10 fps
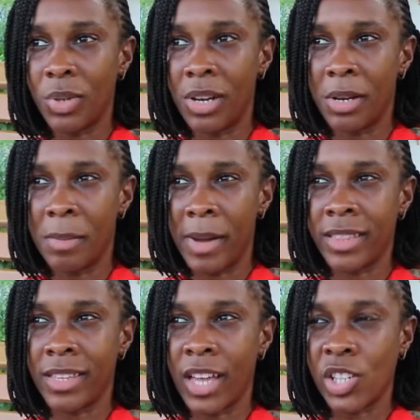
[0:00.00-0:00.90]
Um,
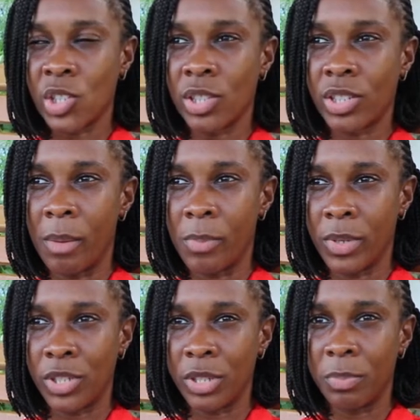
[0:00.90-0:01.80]
at the national
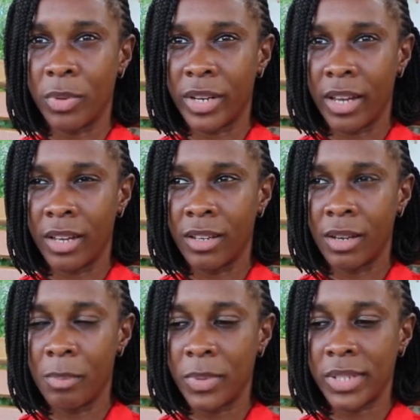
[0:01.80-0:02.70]
championship when I
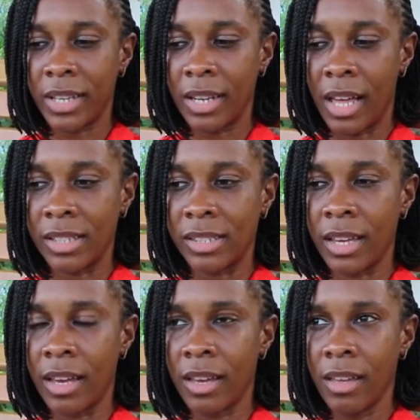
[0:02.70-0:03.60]
competed last
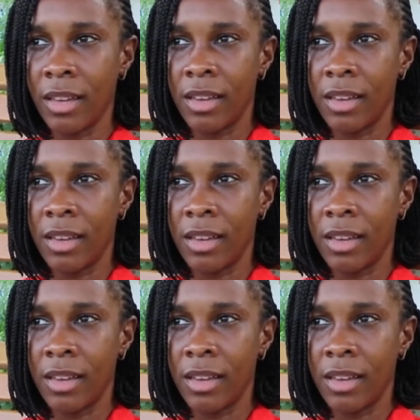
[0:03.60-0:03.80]
year